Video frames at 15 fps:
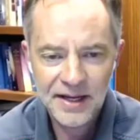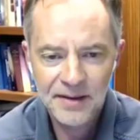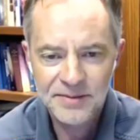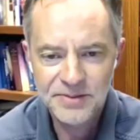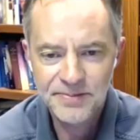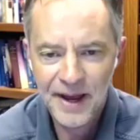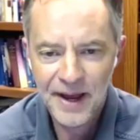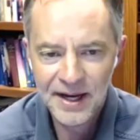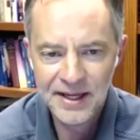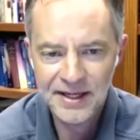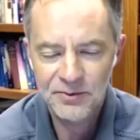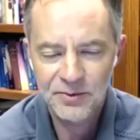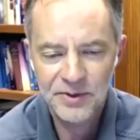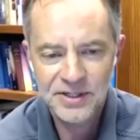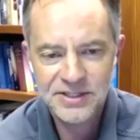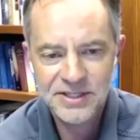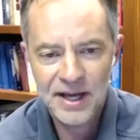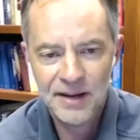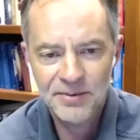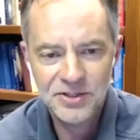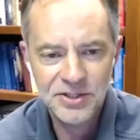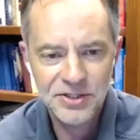comes back and he
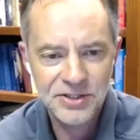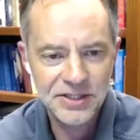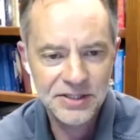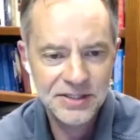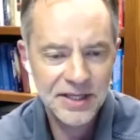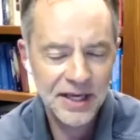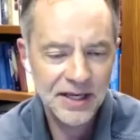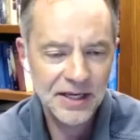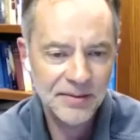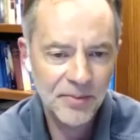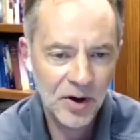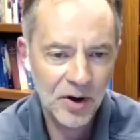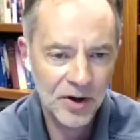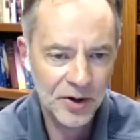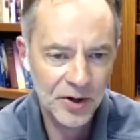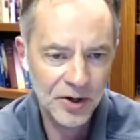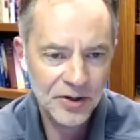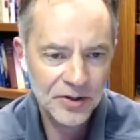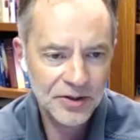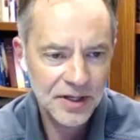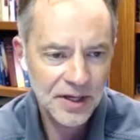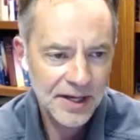reestablishes his kingdom on earth,
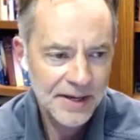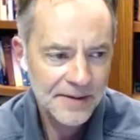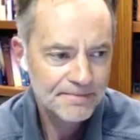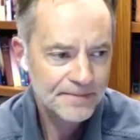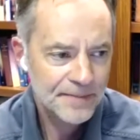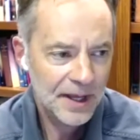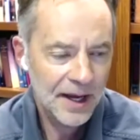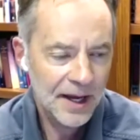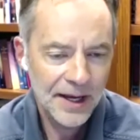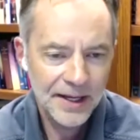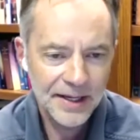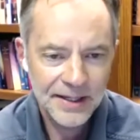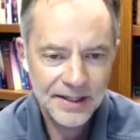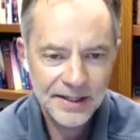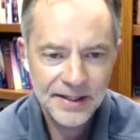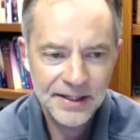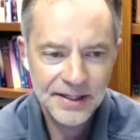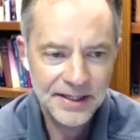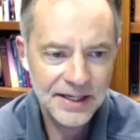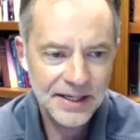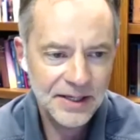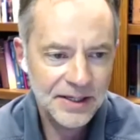
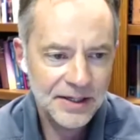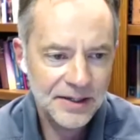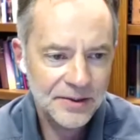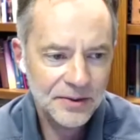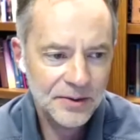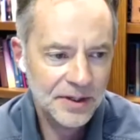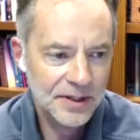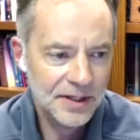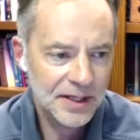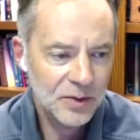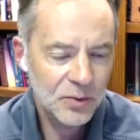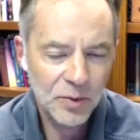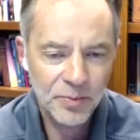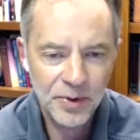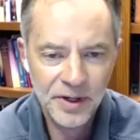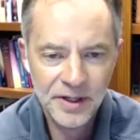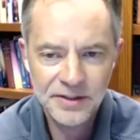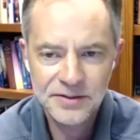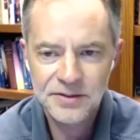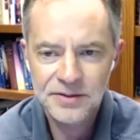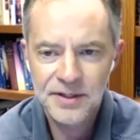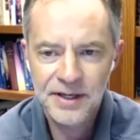he will
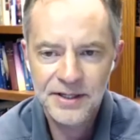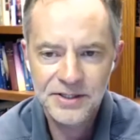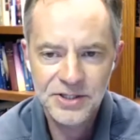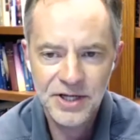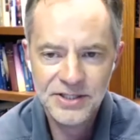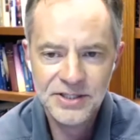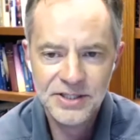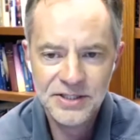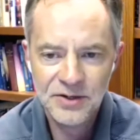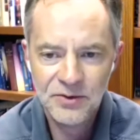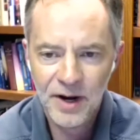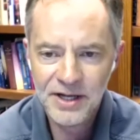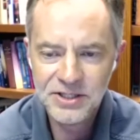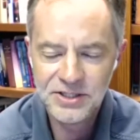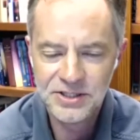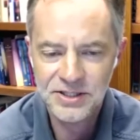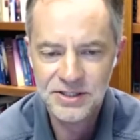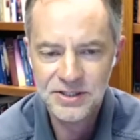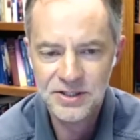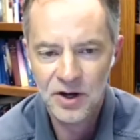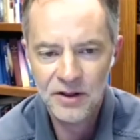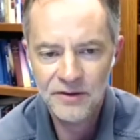bring justice and righteousness,
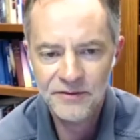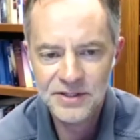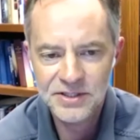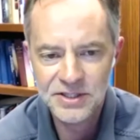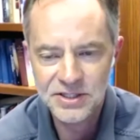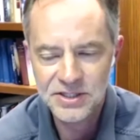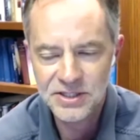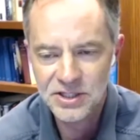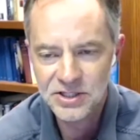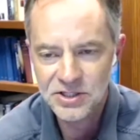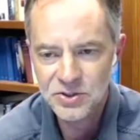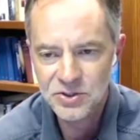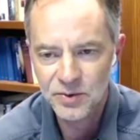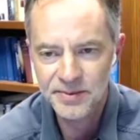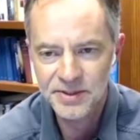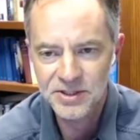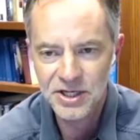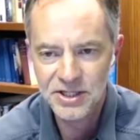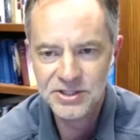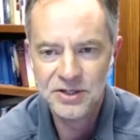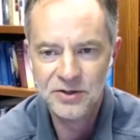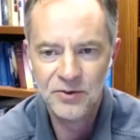and all of his decisions will be
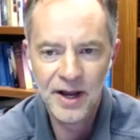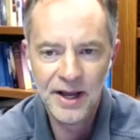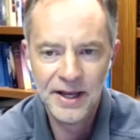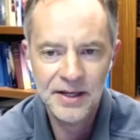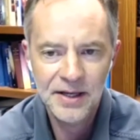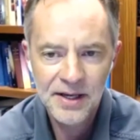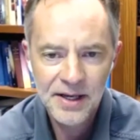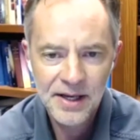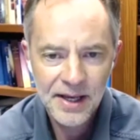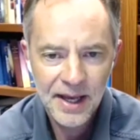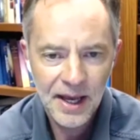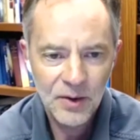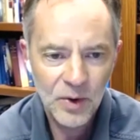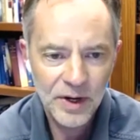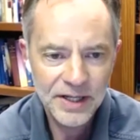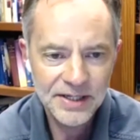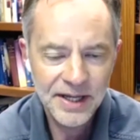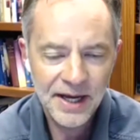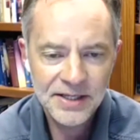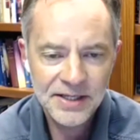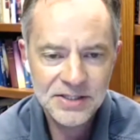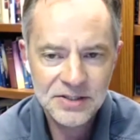just and right. And what he
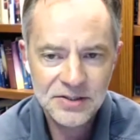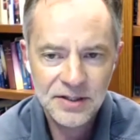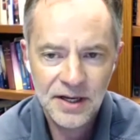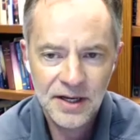does